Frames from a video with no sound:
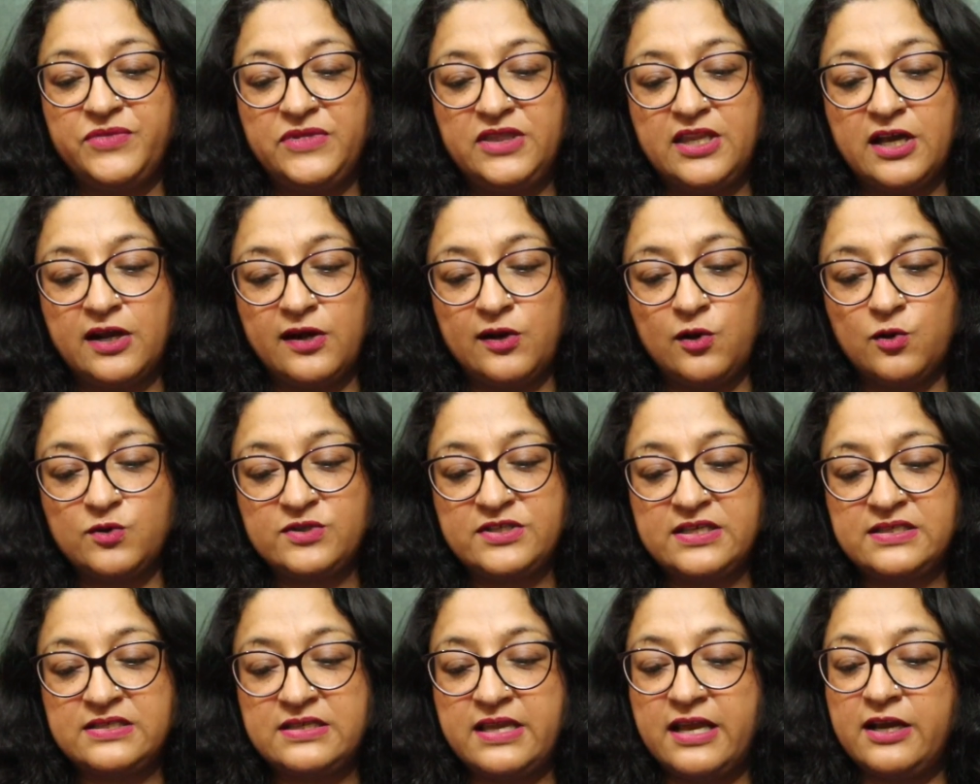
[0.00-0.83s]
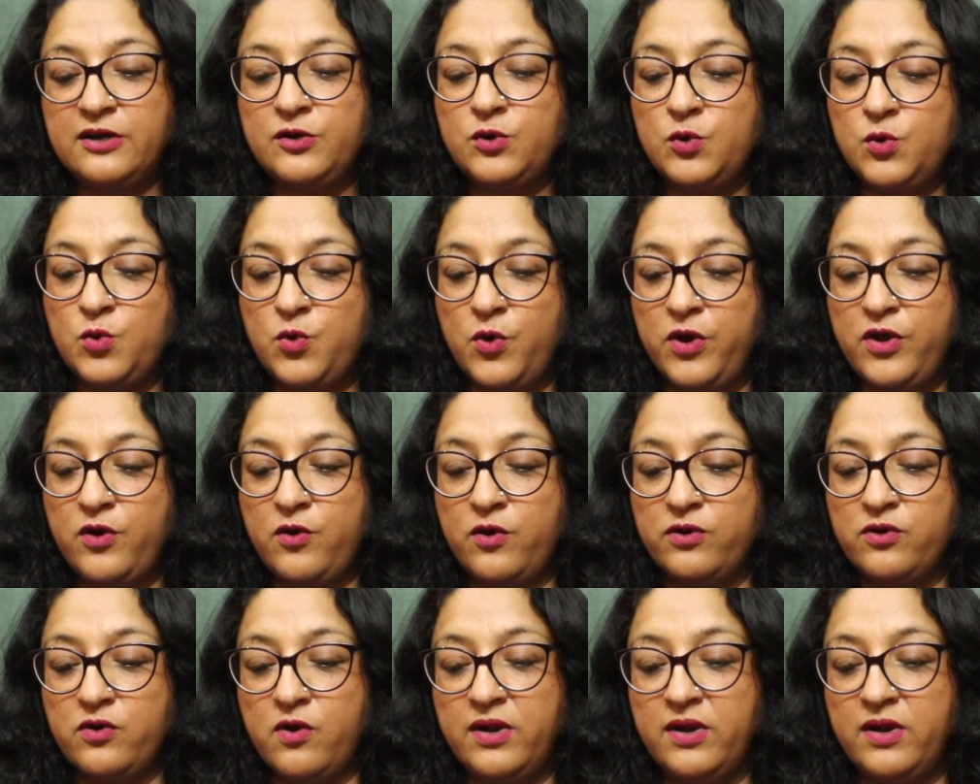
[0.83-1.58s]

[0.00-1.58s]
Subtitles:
The closest thing to going on